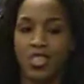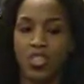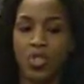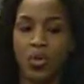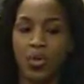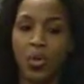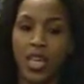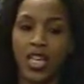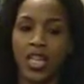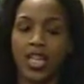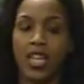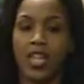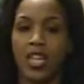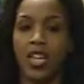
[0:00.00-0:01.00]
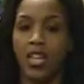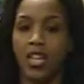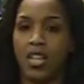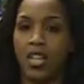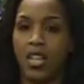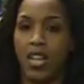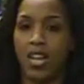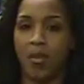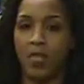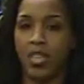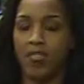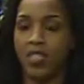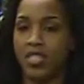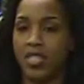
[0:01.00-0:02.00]
tweaking and um,
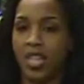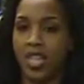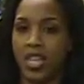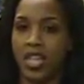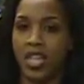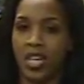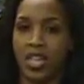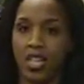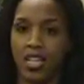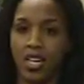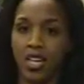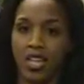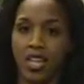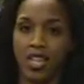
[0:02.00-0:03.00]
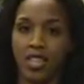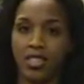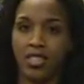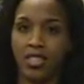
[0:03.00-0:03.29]
even did a,